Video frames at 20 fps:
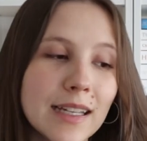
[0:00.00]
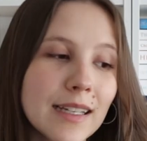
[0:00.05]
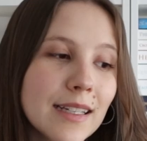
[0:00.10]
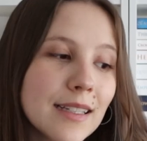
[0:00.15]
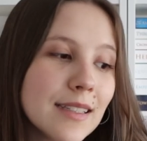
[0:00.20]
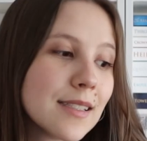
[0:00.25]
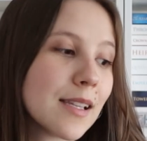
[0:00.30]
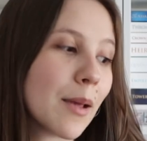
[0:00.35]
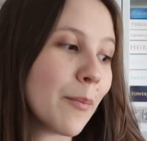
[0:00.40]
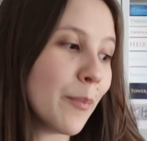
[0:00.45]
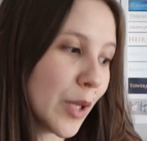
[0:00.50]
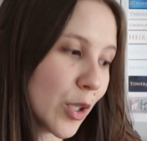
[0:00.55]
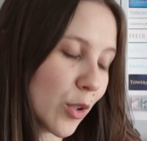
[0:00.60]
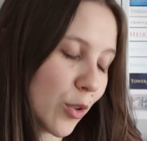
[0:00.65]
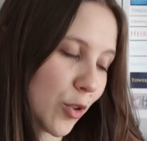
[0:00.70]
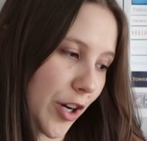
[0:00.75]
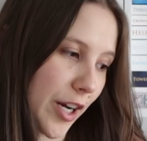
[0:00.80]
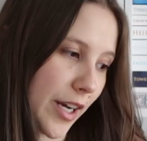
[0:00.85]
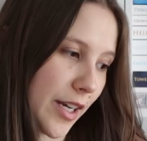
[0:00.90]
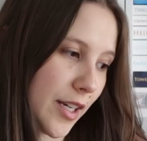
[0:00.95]
is middle
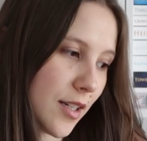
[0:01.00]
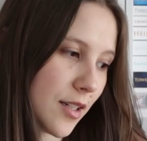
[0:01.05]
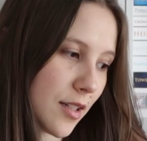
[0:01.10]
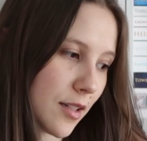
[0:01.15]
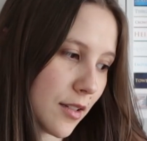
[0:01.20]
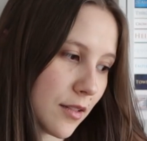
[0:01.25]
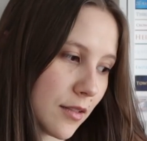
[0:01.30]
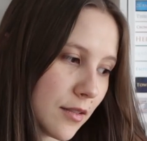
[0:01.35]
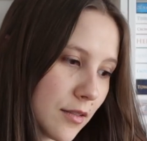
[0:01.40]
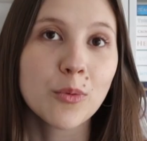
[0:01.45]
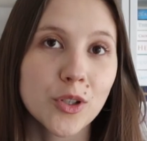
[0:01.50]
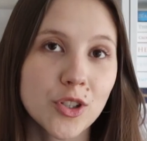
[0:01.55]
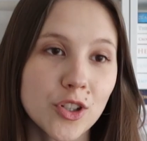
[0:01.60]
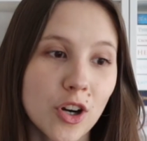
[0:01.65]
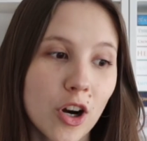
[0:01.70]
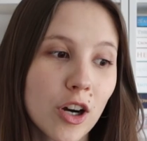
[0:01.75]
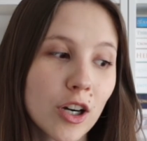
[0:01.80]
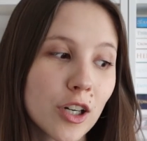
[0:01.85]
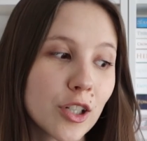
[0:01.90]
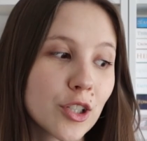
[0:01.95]
grade, which
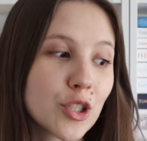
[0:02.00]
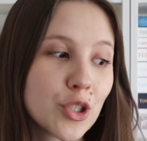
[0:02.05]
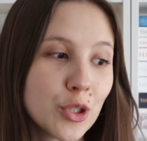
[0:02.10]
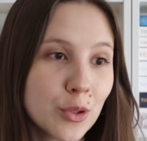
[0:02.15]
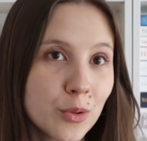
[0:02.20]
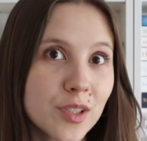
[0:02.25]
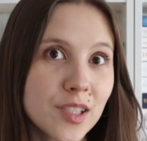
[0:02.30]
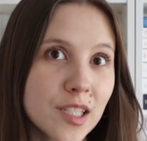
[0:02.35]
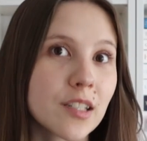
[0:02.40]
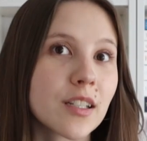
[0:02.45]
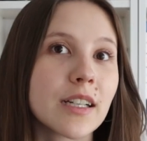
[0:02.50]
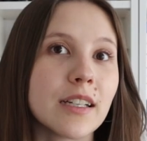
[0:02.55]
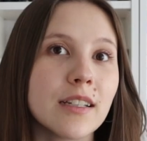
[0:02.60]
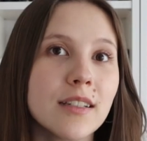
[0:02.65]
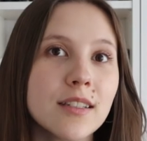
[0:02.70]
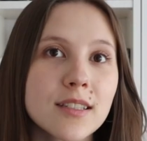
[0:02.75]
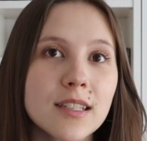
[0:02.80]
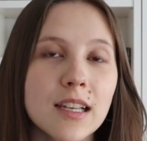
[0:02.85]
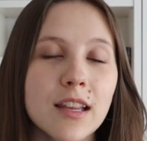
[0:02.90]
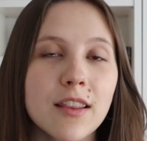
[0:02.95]
are 2
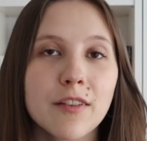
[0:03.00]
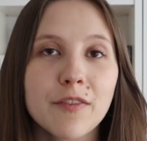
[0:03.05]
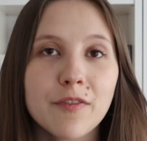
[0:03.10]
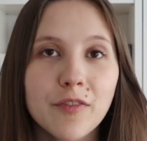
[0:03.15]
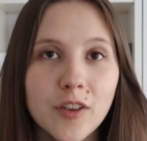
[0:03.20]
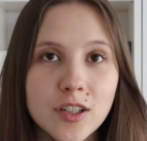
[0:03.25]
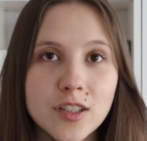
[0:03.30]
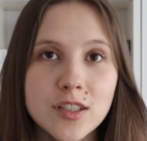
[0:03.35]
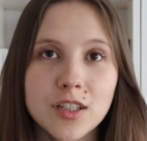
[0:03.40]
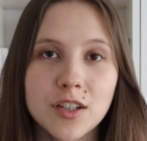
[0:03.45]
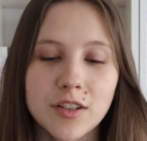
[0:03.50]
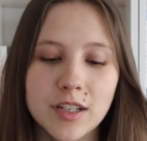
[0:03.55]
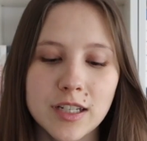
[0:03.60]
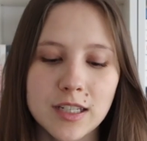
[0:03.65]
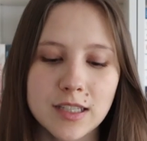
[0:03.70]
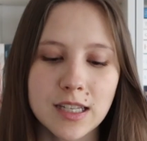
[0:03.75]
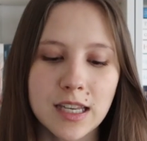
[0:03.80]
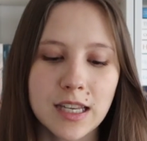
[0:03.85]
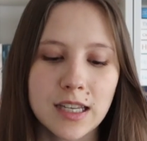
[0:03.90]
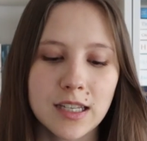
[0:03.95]
series. The first
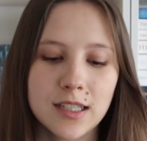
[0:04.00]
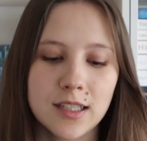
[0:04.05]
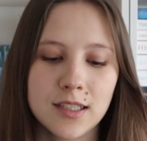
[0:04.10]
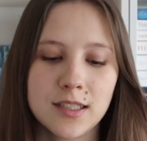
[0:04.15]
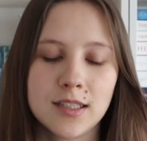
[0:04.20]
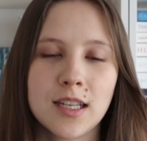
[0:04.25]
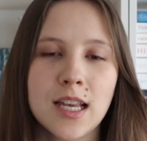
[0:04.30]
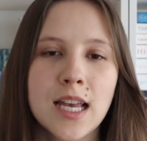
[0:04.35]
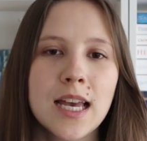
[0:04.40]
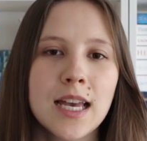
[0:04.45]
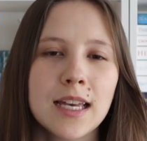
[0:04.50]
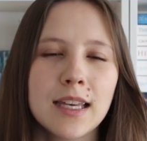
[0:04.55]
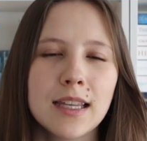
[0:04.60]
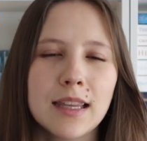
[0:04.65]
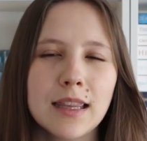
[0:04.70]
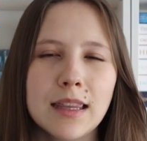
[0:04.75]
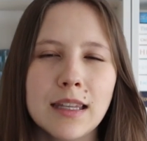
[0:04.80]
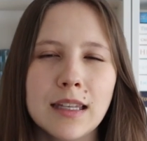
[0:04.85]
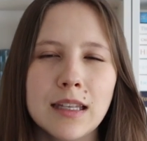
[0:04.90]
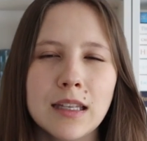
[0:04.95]
series is
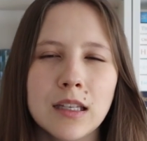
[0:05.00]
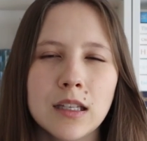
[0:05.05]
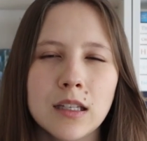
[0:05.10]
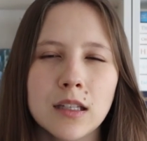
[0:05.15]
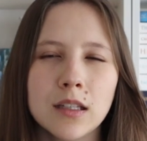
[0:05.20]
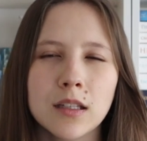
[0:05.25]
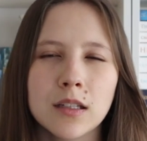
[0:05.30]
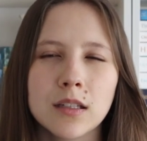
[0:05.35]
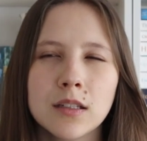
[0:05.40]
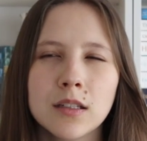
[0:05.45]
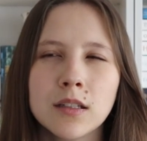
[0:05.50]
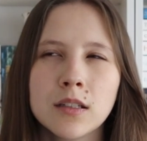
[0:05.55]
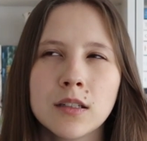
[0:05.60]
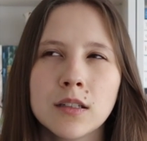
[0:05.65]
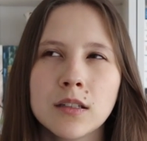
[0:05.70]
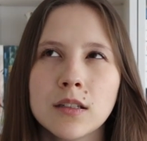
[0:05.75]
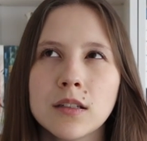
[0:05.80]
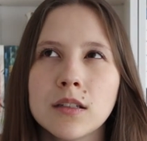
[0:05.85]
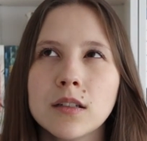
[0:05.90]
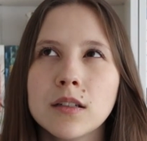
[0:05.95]

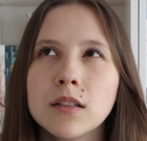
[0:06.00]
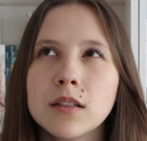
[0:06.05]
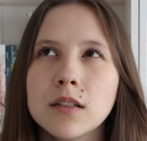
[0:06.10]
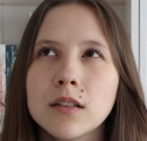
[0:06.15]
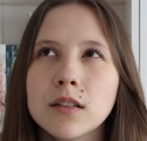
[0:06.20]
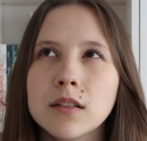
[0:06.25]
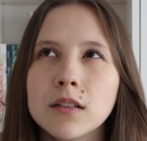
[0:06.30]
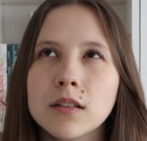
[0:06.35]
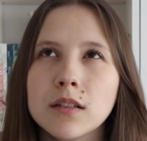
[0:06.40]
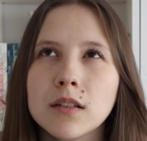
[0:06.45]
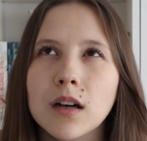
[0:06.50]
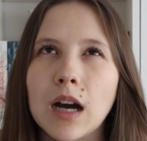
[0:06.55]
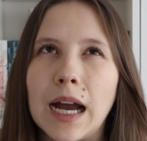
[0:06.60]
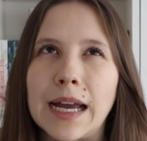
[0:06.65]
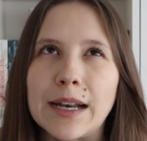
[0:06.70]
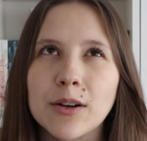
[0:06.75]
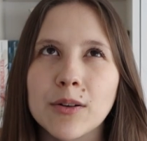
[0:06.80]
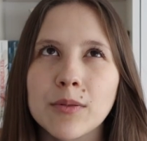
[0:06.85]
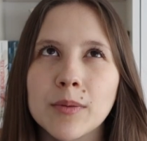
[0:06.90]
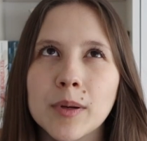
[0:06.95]

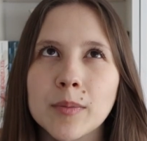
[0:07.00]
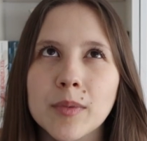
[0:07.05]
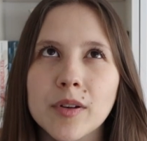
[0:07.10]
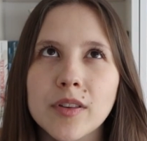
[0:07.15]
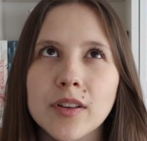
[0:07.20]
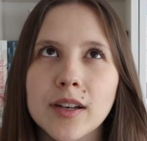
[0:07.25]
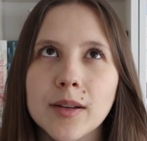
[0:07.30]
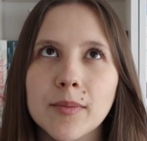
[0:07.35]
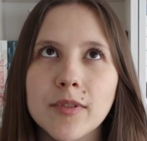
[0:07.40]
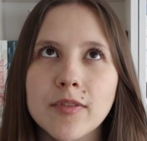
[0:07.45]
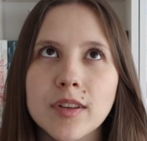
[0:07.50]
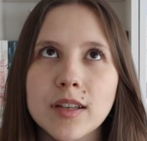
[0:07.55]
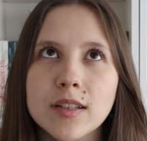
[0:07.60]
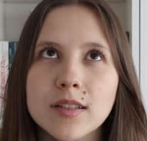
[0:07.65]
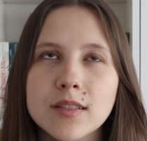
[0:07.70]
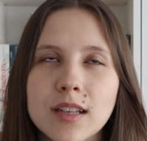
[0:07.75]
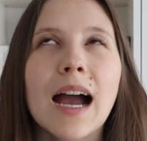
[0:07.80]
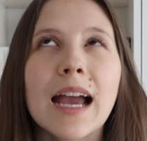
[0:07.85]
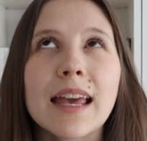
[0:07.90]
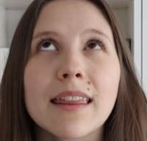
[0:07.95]
I don't remember the name of
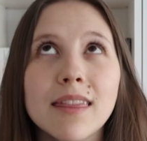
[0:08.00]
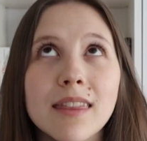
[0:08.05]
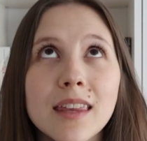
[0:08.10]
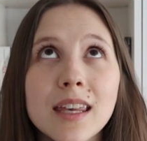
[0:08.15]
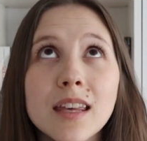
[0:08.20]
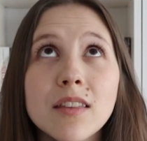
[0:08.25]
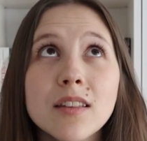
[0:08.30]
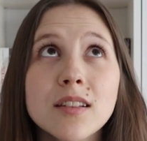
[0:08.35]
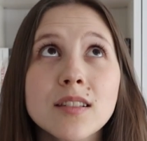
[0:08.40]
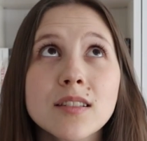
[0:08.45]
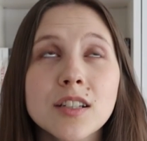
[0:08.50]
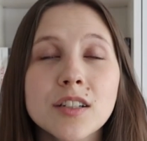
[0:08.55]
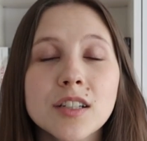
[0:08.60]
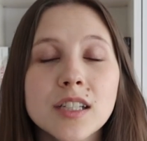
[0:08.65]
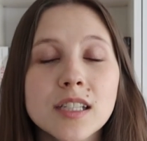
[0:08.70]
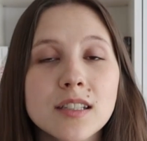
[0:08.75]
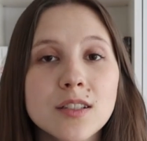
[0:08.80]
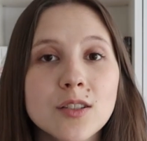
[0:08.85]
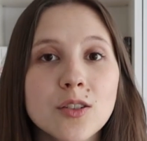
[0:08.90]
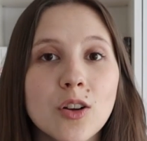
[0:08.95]
this. I think the
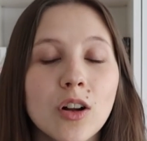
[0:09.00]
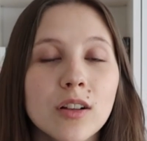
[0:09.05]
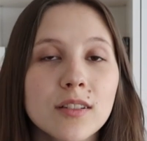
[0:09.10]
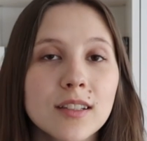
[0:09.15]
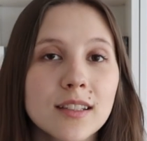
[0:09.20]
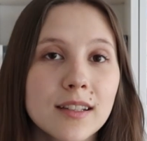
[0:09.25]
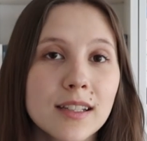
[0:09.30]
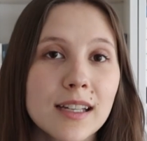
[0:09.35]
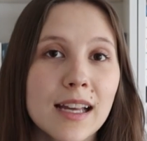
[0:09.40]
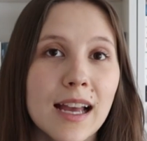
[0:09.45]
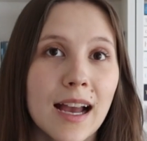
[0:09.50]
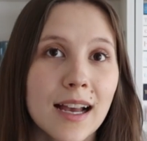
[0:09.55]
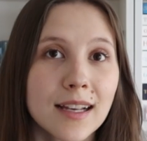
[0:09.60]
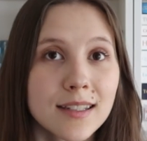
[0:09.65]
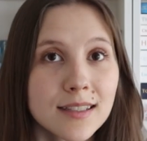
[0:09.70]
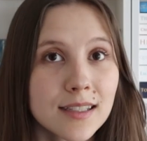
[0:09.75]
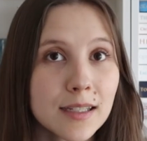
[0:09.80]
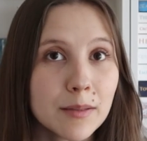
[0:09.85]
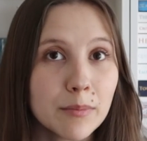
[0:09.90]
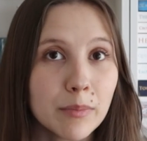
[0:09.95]
series is called
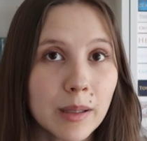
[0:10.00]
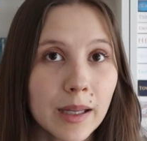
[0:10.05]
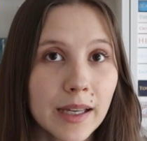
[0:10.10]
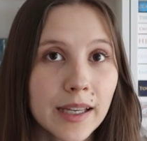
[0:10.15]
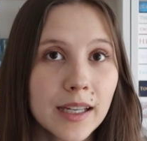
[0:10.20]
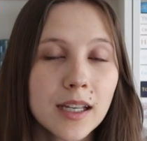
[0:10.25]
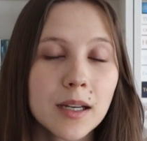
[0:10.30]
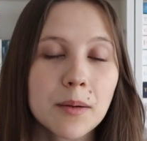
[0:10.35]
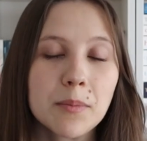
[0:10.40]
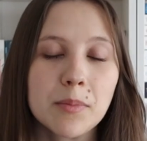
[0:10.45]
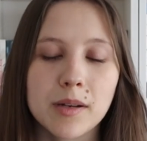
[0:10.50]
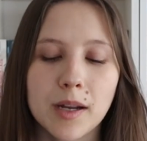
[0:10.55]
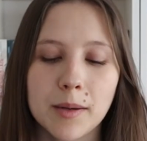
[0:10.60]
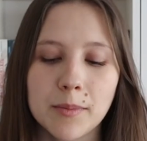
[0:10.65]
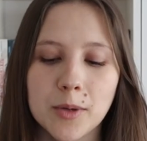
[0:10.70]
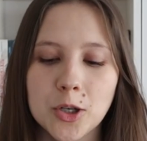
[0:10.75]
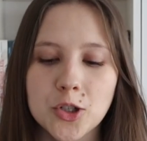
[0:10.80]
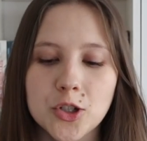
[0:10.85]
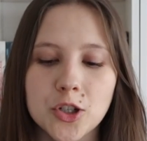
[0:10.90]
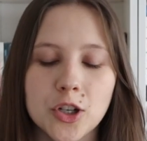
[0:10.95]
Cassidy Blake, but I'm
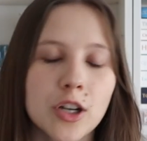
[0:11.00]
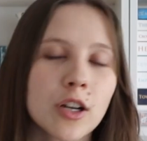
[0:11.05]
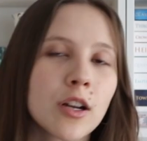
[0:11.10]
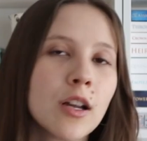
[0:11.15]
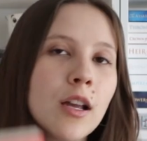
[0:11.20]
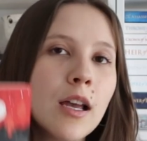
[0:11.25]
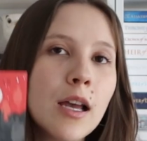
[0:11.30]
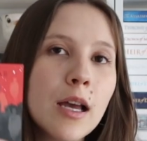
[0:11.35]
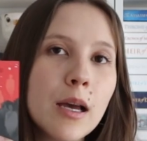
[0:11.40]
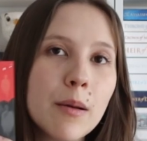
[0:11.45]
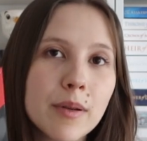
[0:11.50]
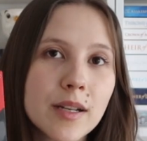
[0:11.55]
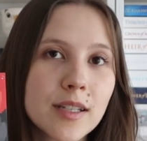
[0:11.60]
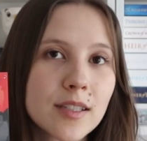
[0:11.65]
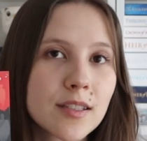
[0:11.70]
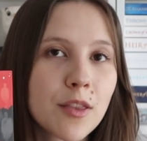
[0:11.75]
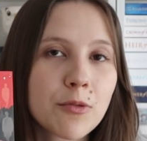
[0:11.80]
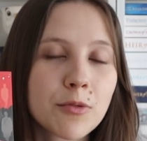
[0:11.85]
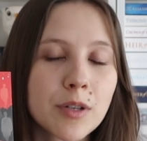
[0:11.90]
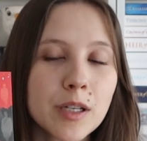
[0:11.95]
not sure. But it's
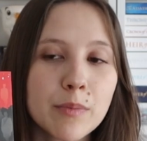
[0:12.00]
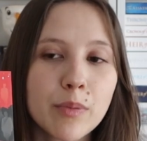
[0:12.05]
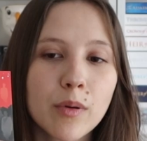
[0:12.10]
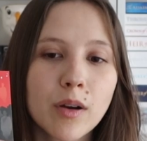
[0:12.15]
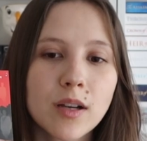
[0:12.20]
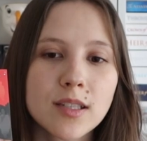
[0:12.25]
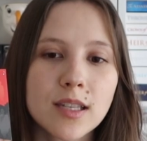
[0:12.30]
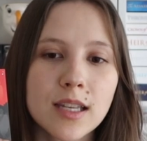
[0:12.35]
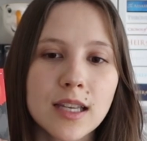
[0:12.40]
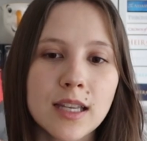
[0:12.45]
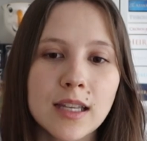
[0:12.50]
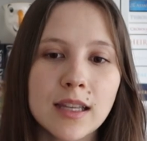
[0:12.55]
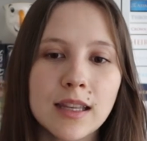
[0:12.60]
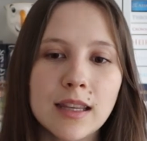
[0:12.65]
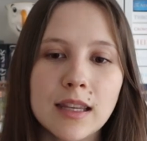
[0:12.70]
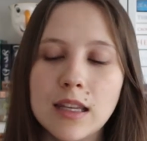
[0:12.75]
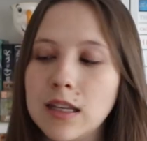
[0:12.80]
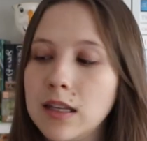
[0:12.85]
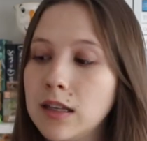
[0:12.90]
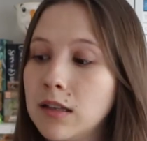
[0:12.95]
3 books
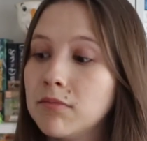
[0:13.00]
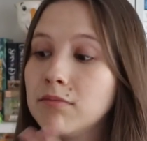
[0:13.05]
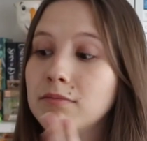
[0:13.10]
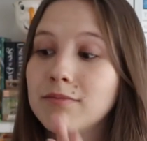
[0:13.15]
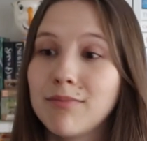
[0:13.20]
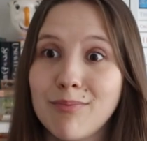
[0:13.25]
in